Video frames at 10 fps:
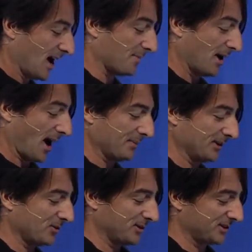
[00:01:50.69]
I'm
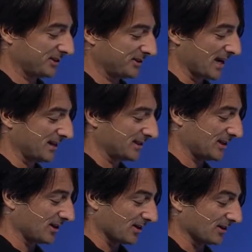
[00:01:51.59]
going to go into
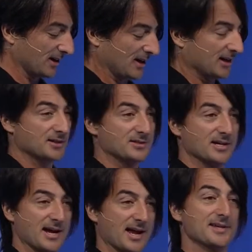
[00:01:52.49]
settings here,
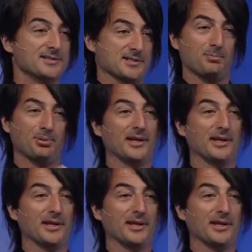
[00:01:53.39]
because as the